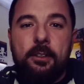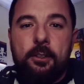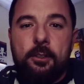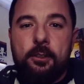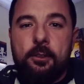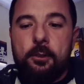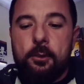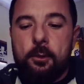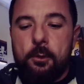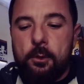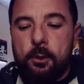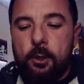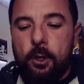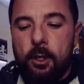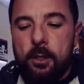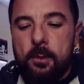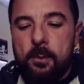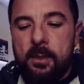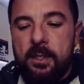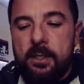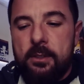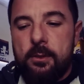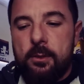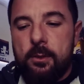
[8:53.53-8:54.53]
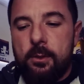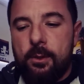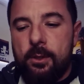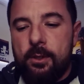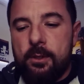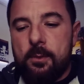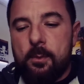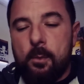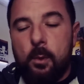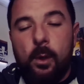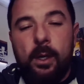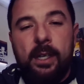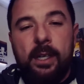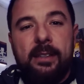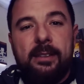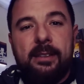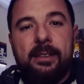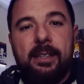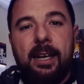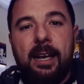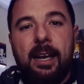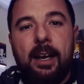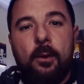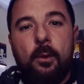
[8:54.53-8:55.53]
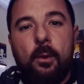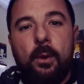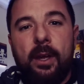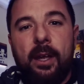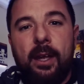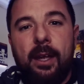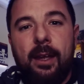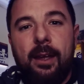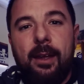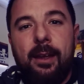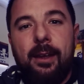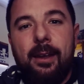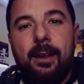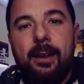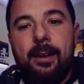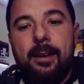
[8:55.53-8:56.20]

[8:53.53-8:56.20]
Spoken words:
to do got me to this point now where